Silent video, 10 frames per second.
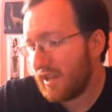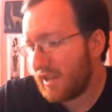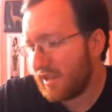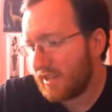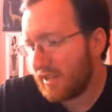
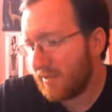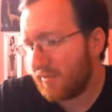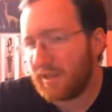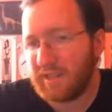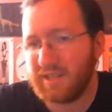it
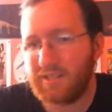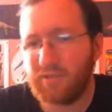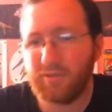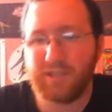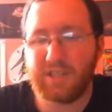was
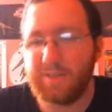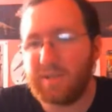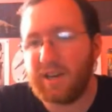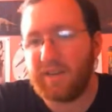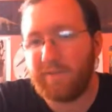truly deep
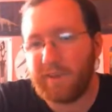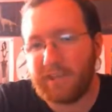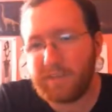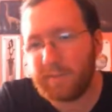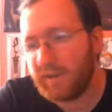down a
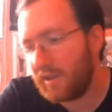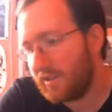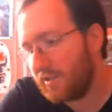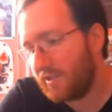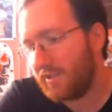fun
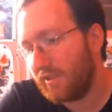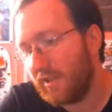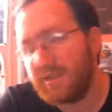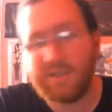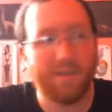experience to
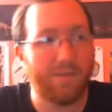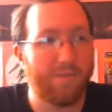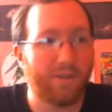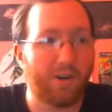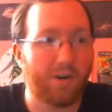deal
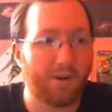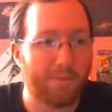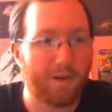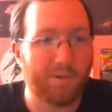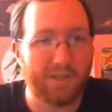with harder
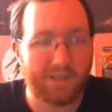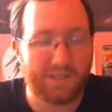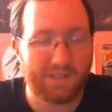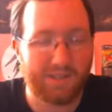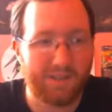
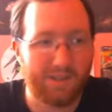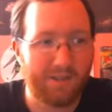opponents.